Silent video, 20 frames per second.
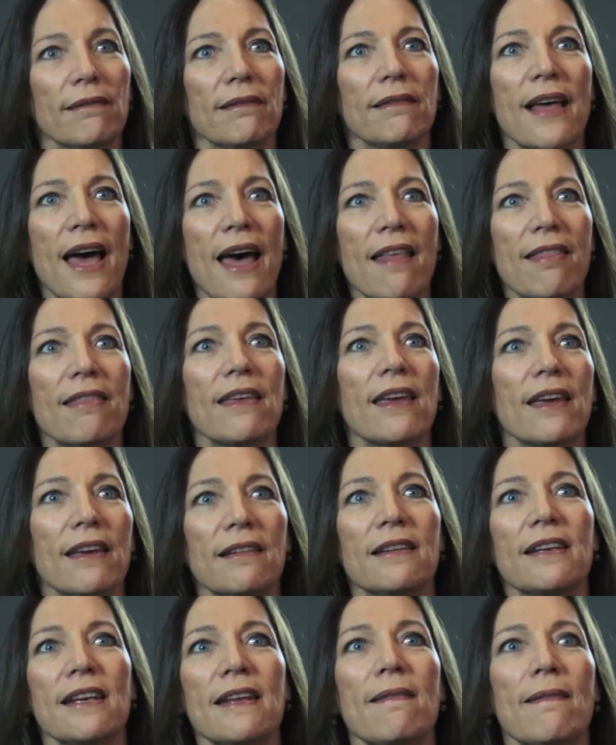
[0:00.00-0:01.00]
that thing
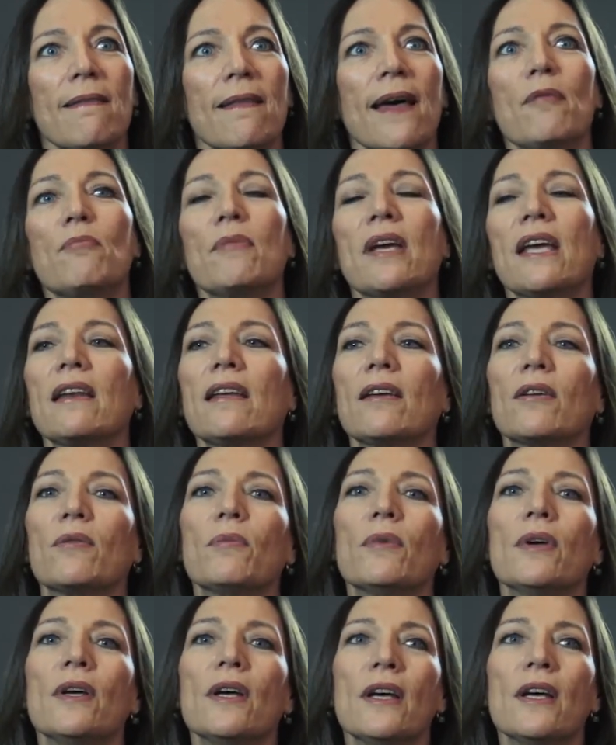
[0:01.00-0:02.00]
in that
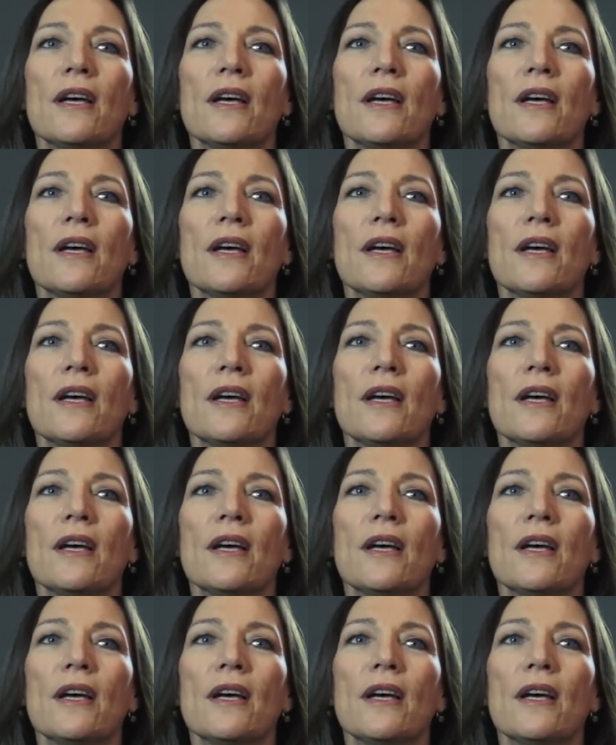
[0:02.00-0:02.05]
medium,